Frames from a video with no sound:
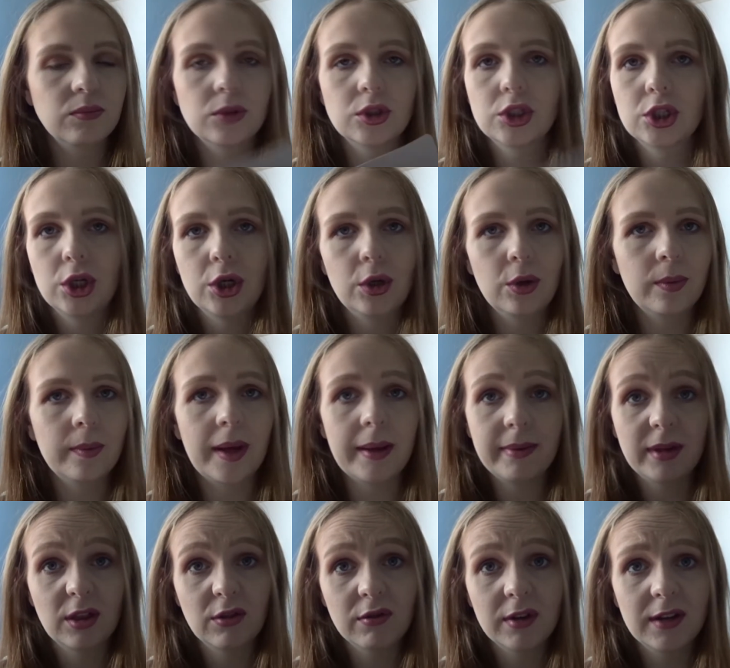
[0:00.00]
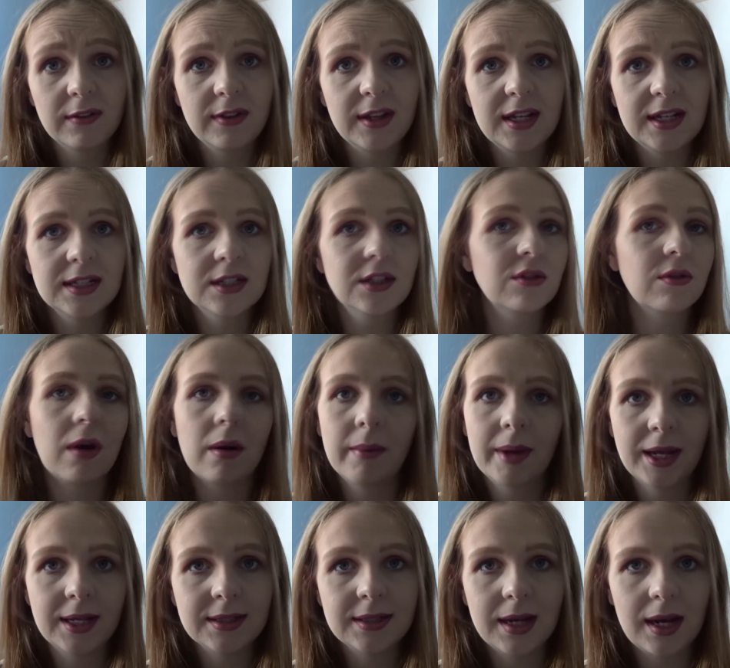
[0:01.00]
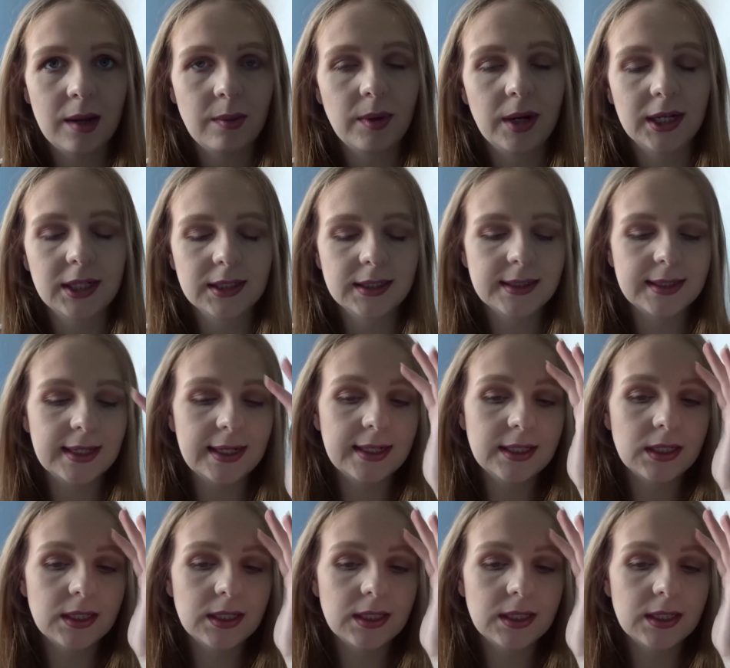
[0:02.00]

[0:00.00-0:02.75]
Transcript: 2, maybe 3 of these throughout my entire pregnancy.